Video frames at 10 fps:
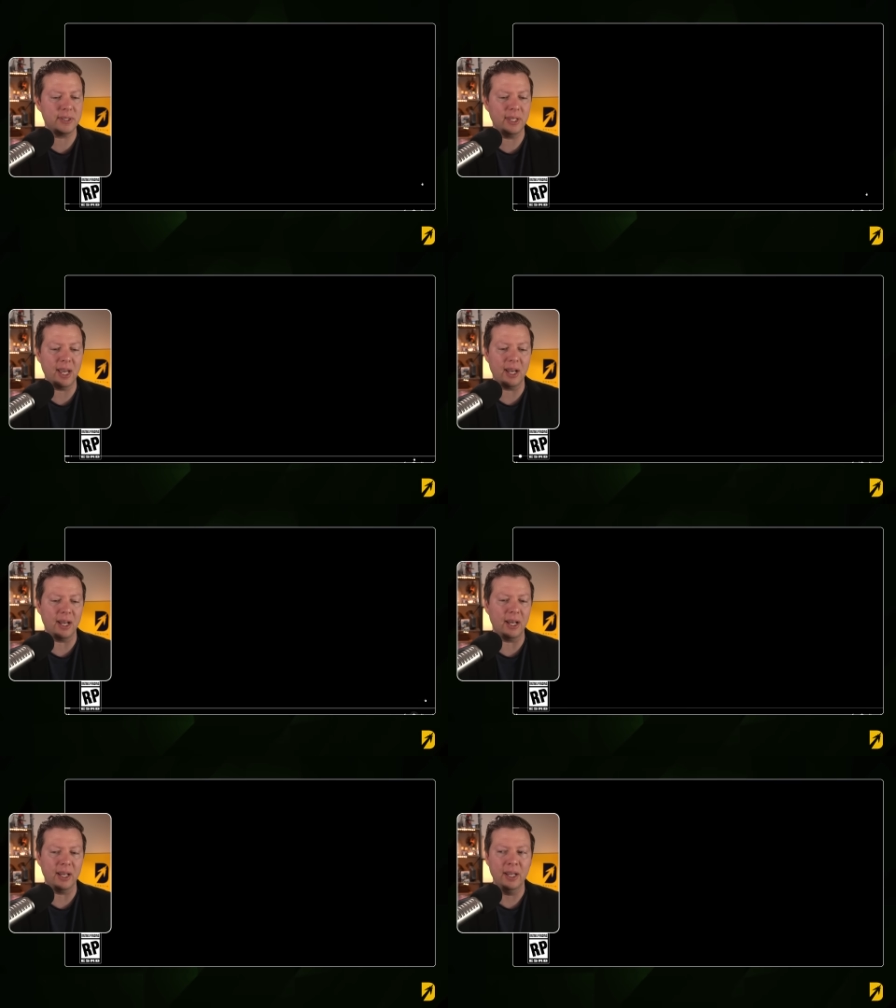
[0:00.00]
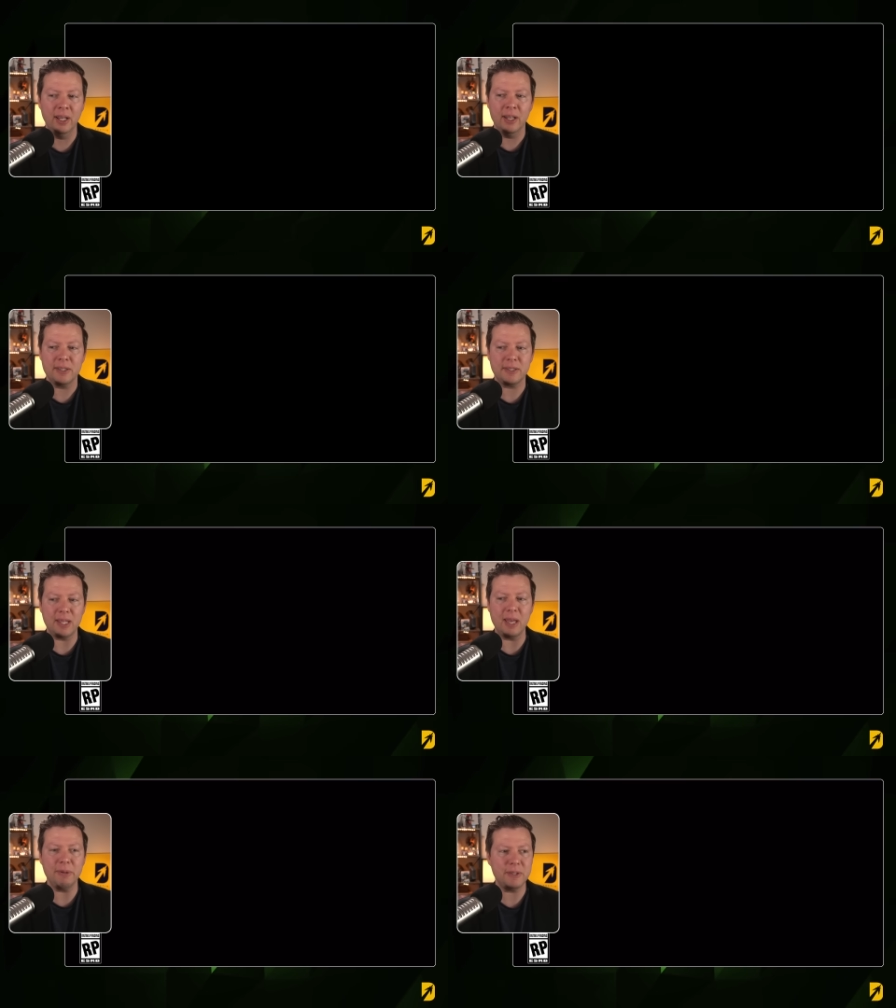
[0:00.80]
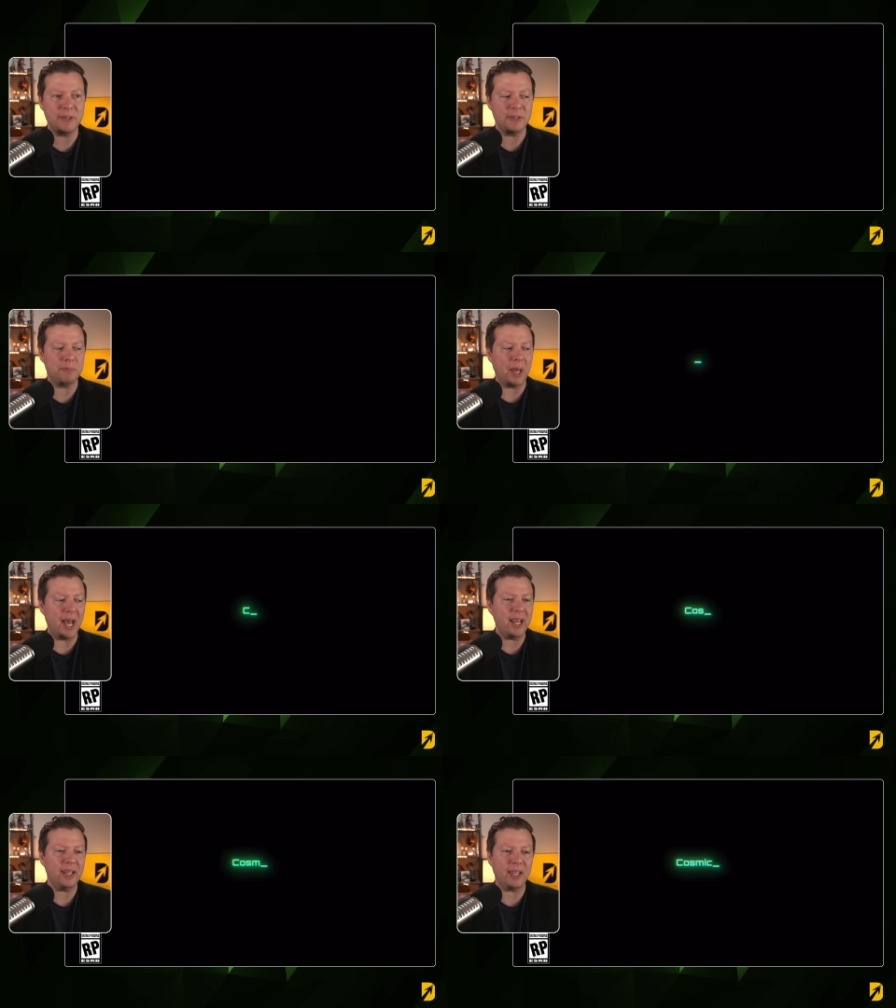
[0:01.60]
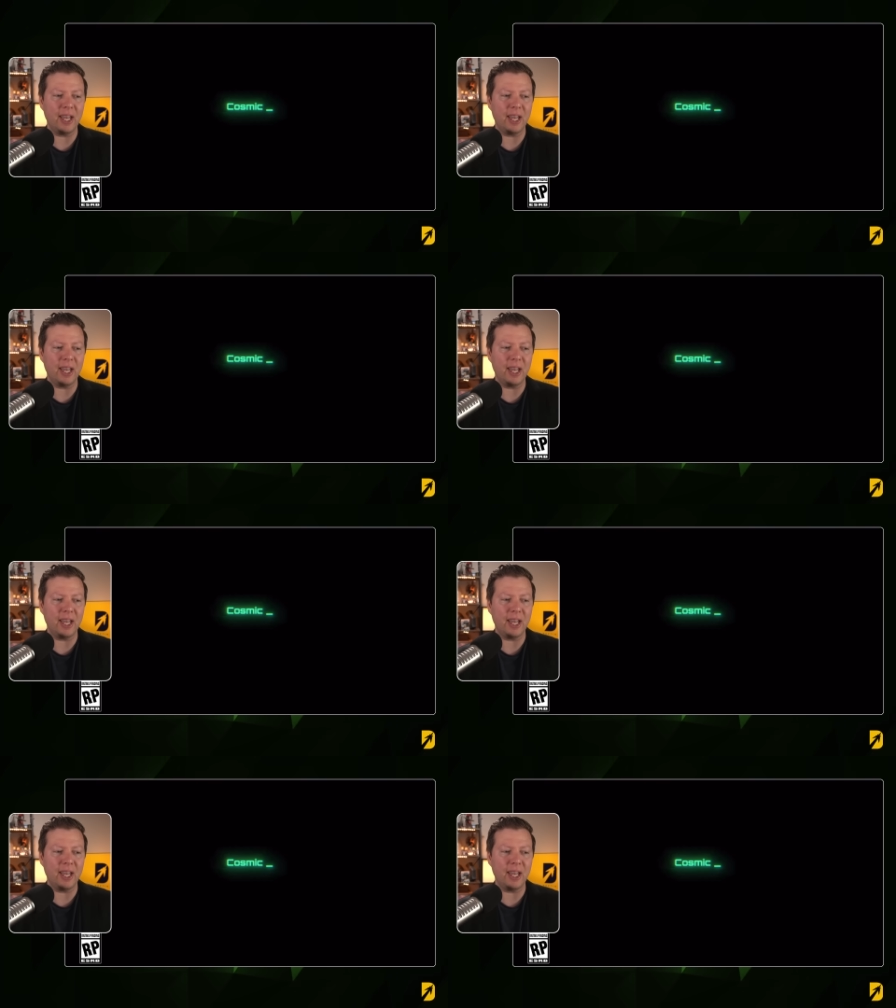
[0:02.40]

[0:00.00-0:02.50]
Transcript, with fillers: Yeah, uh, Samus is back